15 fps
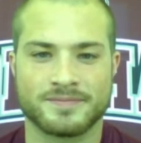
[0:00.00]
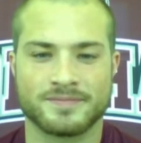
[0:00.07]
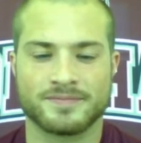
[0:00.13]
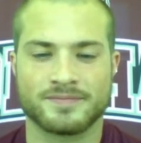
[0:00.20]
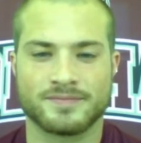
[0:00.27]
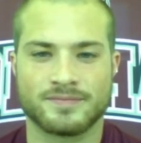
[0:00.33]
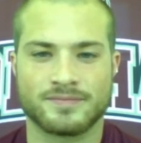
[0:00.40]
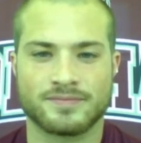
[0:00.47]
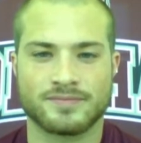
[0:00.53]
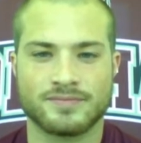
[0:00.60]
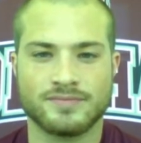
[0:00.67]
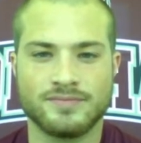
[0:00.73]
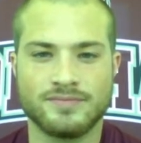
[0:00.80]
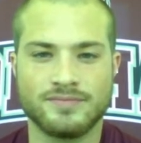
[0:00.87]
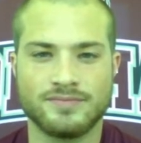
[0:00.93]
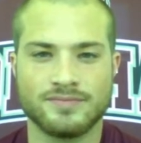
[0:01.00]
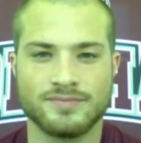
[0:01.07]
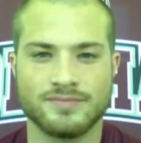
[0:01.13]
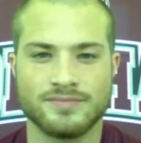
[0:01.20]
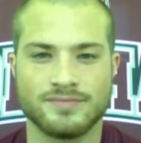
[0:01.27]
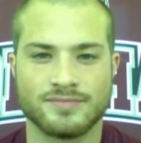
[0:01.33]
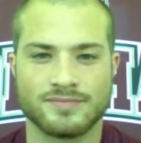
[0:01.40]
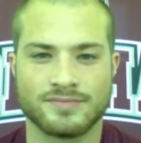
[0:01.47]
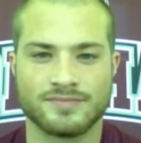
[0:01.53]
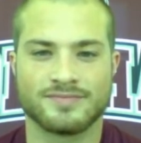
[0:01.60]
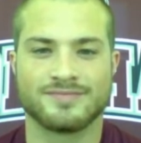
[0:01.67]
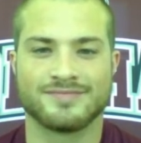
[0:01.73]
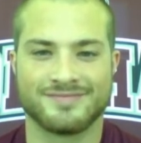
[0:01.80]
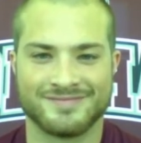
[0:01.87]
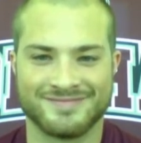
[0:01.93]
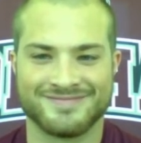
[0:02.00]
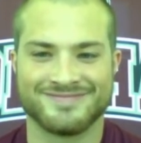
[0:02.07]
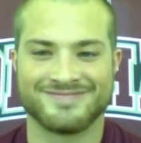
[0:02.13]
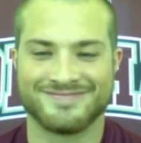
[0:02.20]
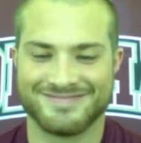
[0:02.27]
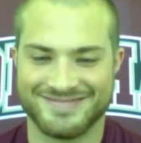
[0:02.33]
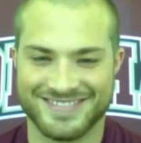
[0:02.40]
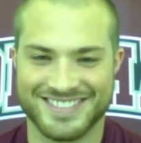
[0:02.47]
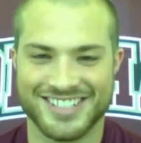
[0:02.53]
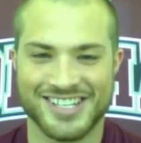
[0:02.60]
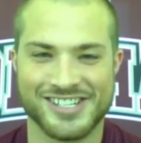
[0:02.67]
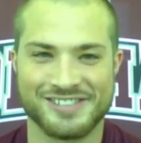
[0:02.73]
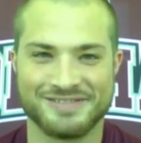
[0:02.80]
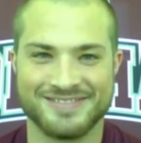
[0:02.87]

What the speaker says: (silent)